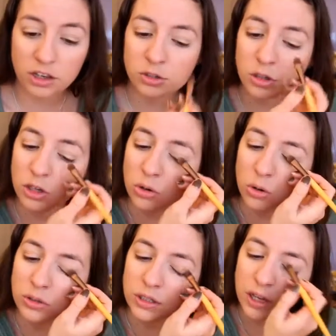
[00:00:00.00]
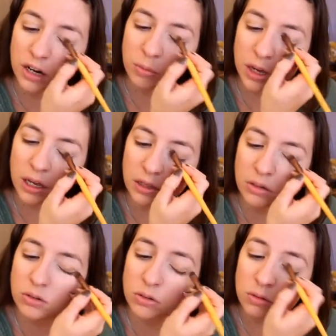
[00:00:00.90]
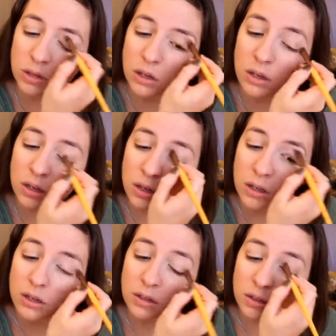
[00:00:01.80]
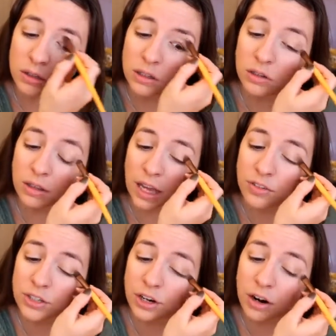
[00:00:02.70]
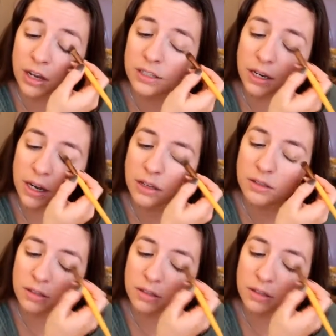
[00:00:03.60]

There's a little gold in there, but a little life to your eyes, I guess.